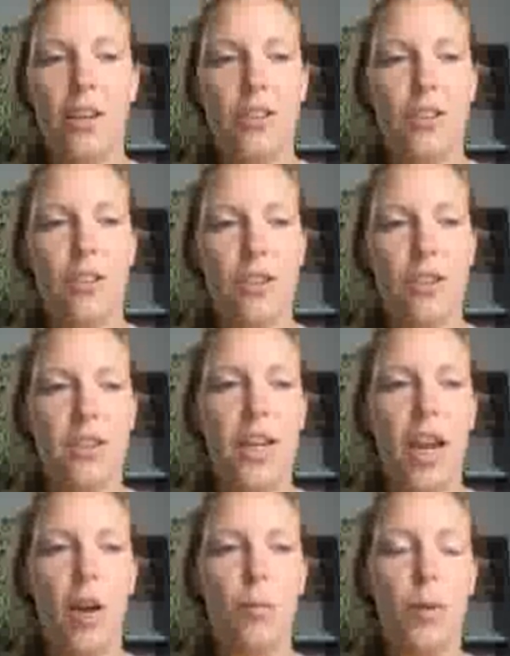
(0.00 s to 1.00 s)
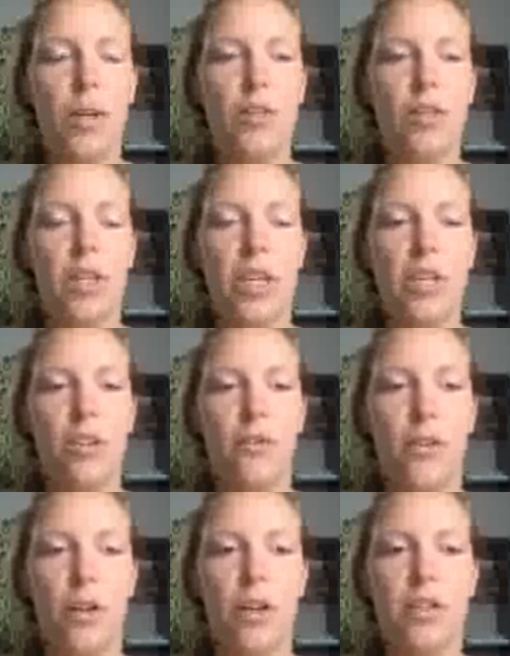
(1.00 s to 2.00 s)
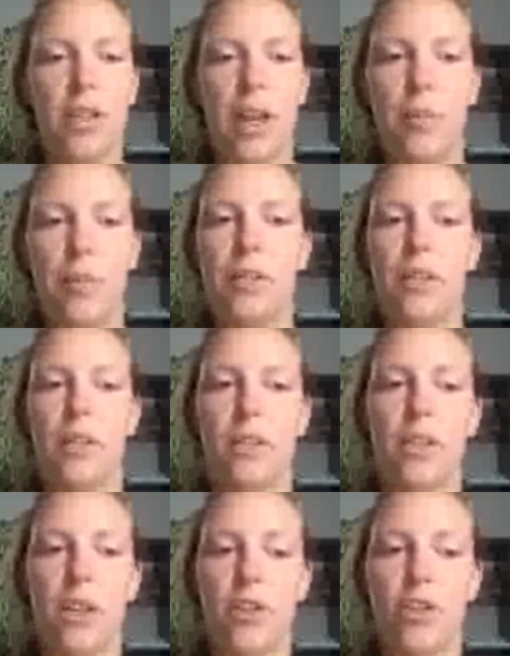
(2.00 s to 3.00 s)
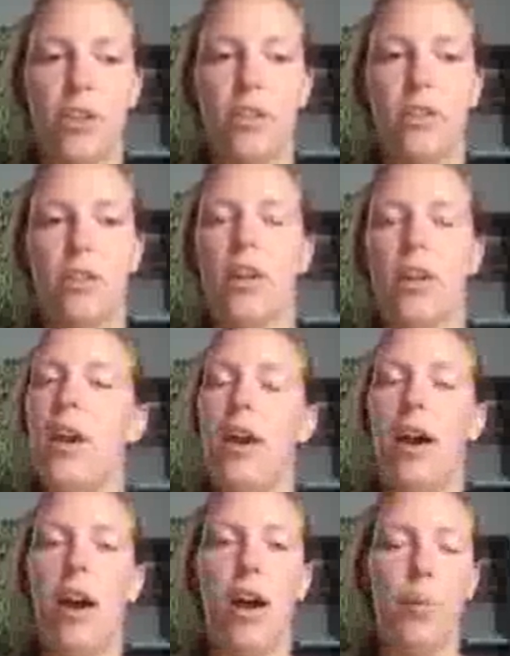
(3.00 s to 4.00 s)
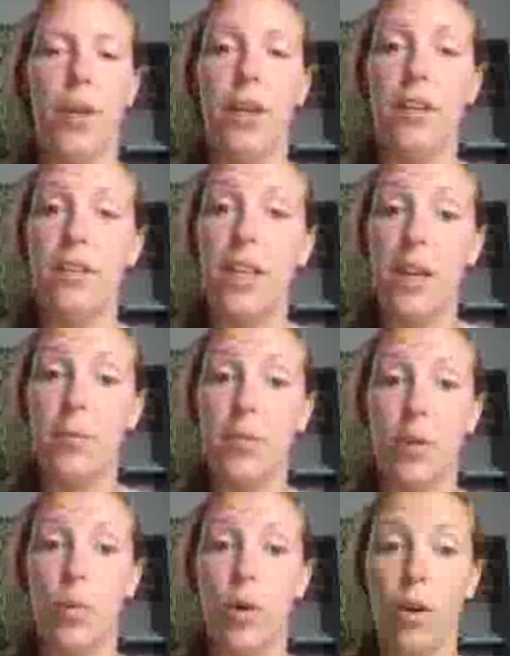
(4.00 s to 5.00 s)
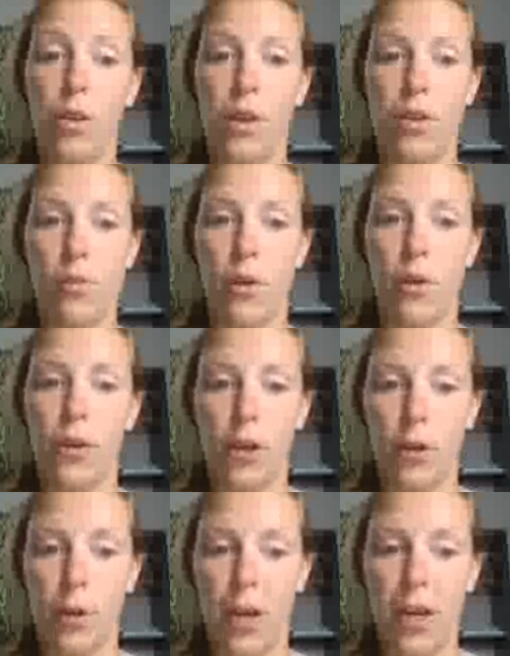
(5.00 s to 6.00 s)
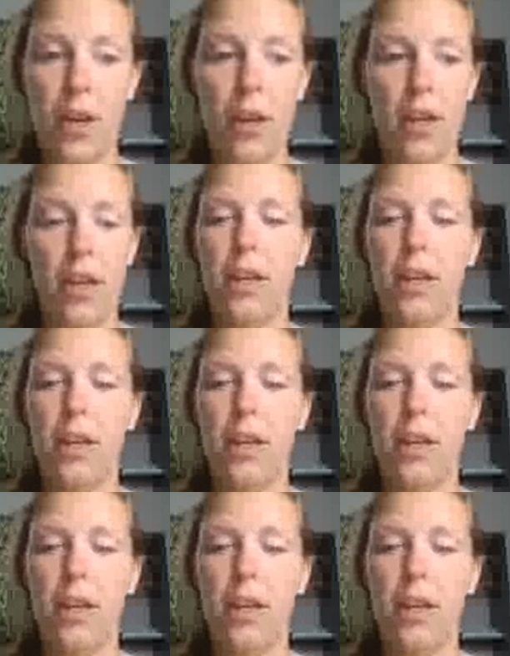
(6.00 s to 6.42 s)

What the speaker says: So you can see how much each of your assignments and discussions and exams are worth in your overall grade.